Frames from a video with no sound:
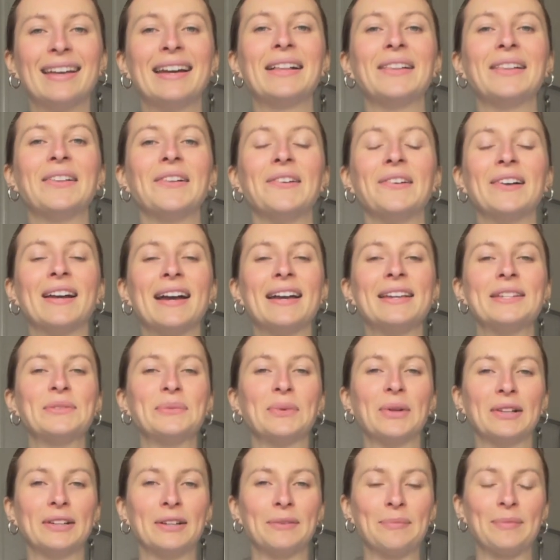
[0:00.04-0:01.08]
Hello guys,
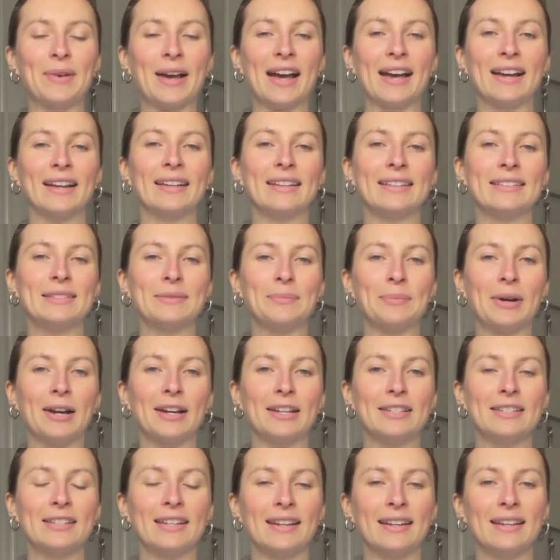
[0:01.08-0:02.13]
welcome back. It's
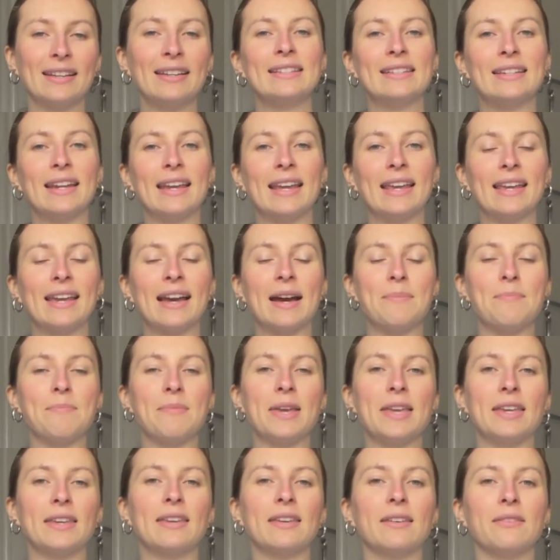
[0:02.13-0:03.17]
Masha. Today I'm
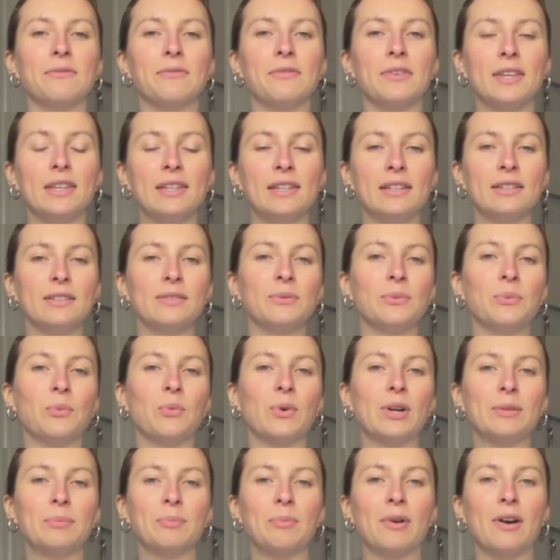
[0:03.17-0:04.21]
making vegan
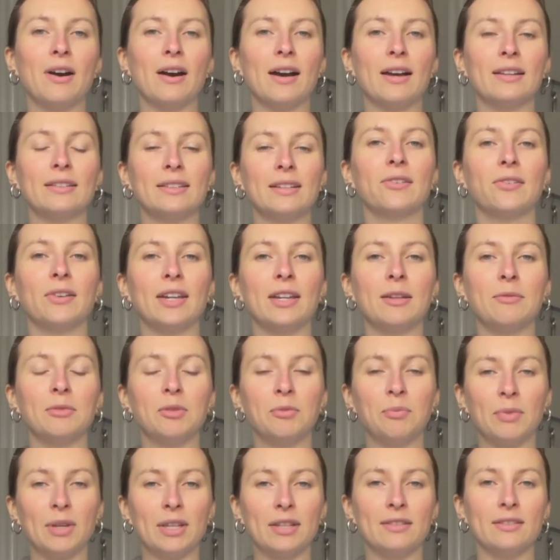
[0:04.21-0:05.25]
one-pot
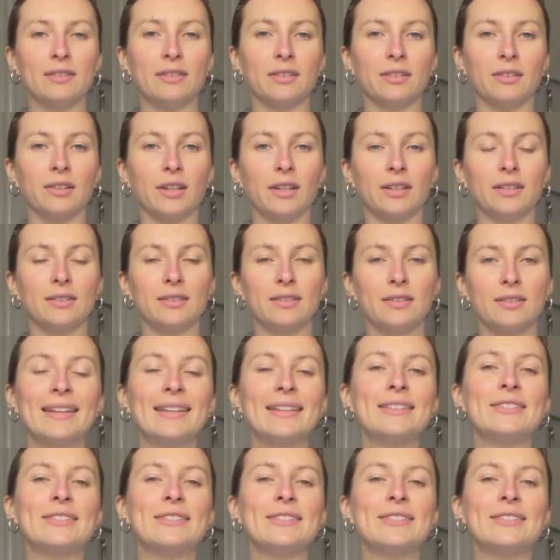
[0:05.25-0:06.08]
creamed beans and greens.